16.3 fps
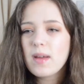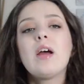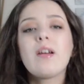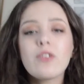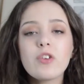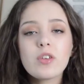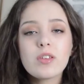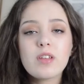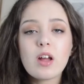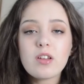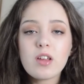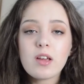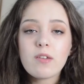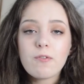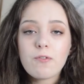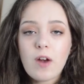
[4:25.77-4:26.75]
If you're
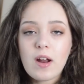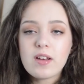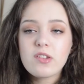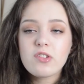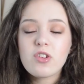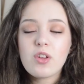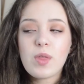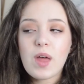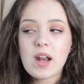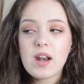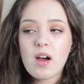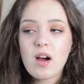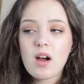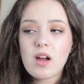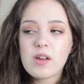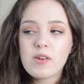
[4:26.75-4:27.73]
studying French, then
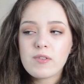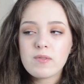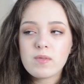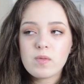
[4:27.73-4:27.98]
I